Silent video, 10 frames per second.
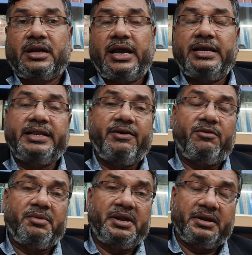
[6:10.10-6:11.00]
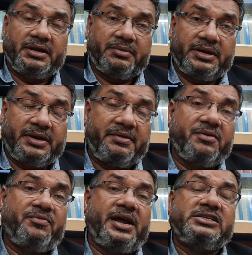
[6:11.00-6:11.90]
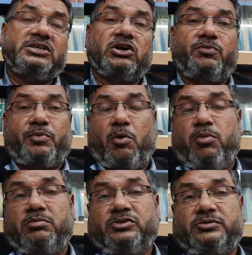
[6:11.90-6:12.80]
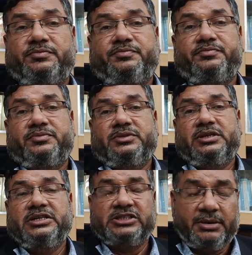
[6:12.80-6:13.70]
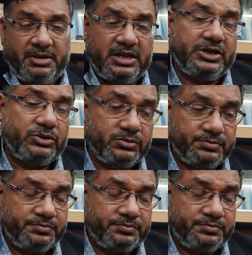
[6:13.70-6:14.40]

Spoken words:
and they will face a lot of problems. In Tamil Nadu,